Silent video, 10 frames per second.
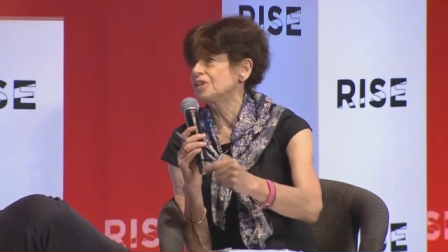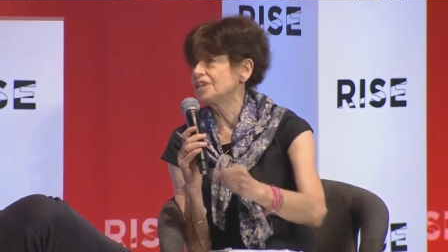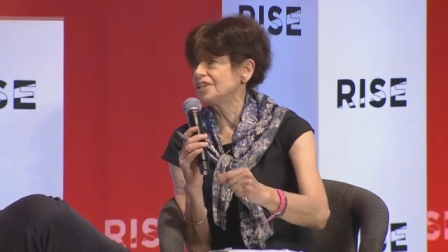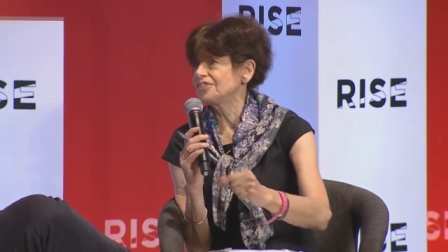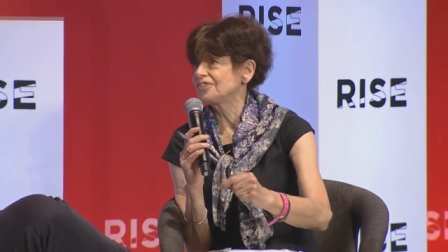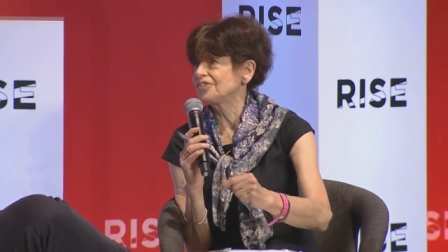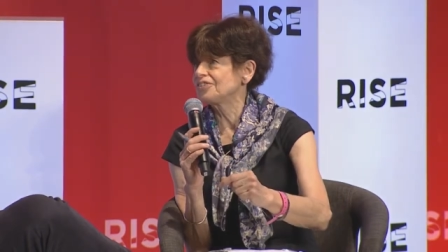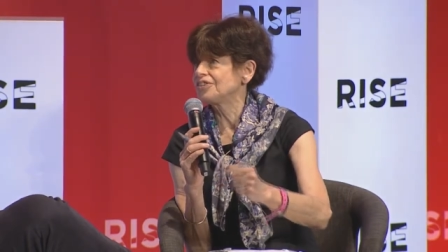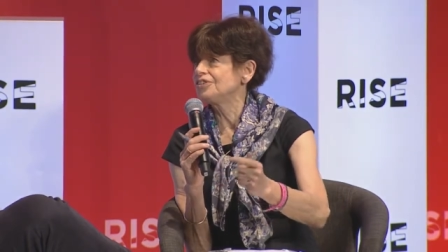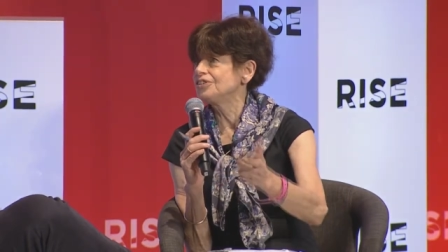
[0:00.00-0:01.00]
rise
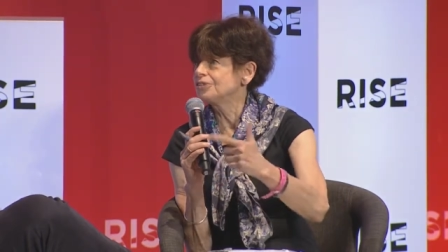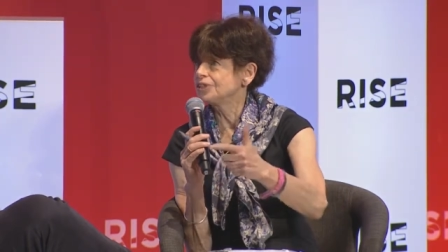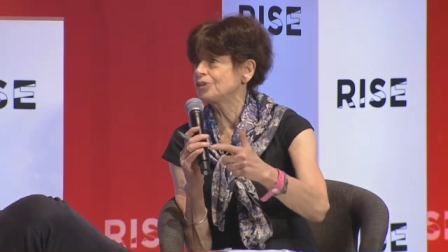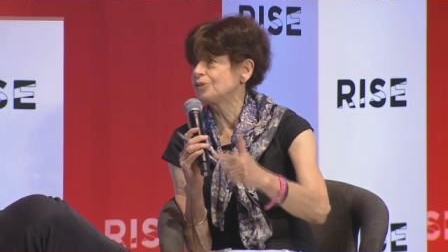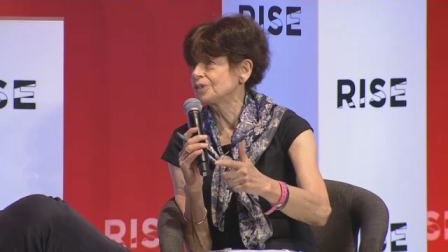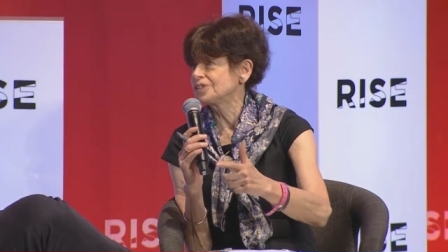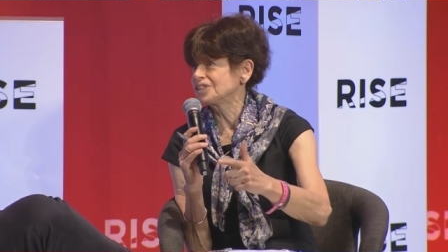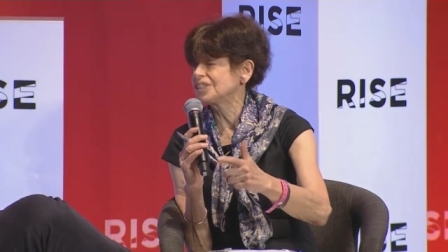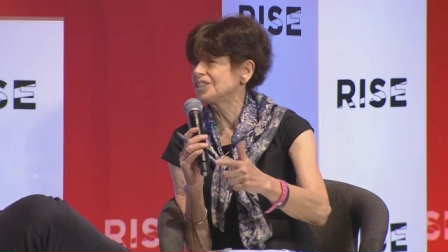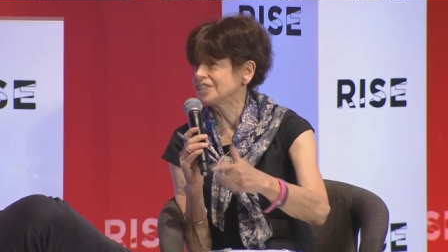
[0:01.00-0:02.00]
to
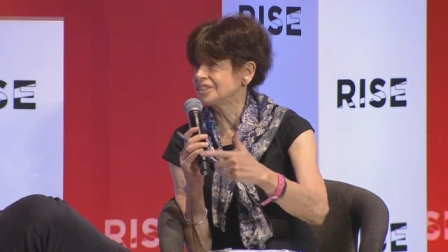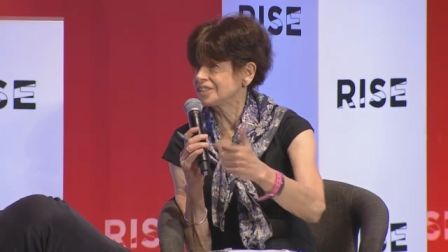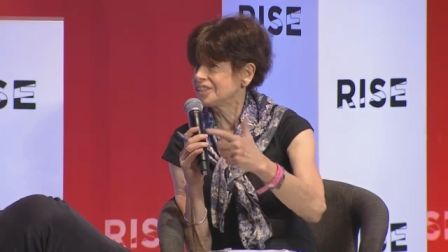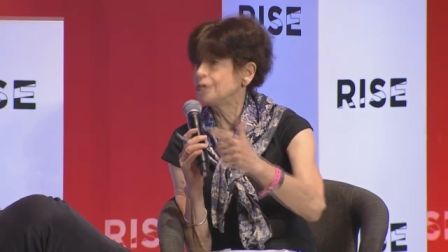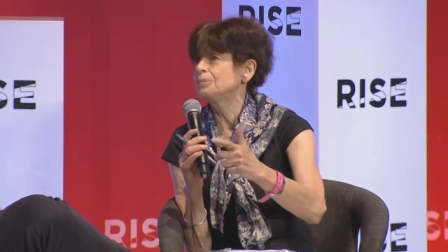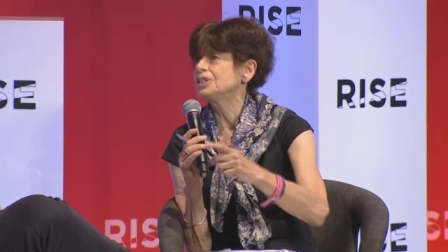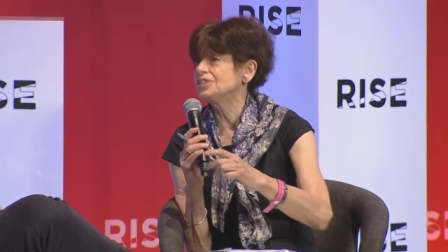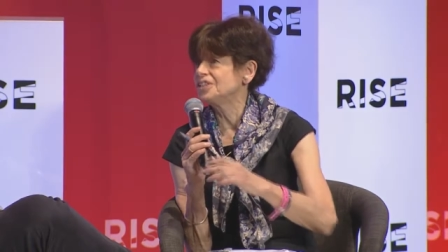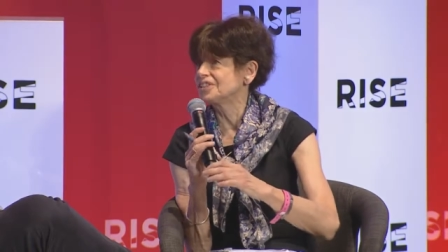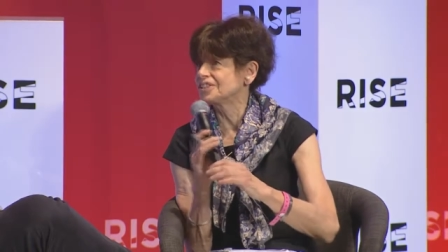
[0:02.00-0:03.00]
unicorns in coming
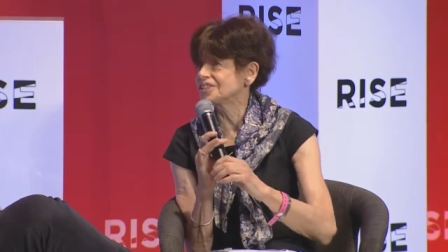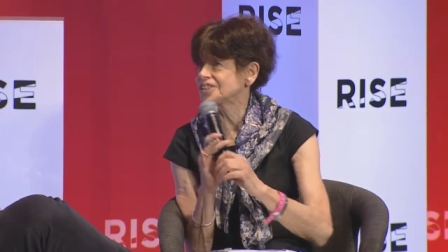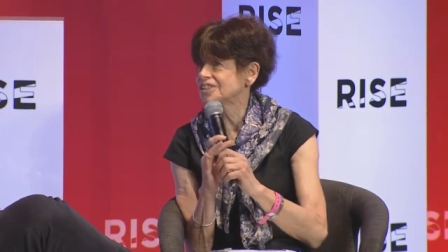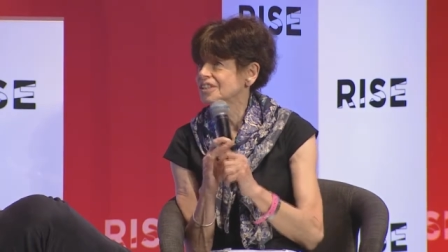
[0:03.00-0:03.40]
years?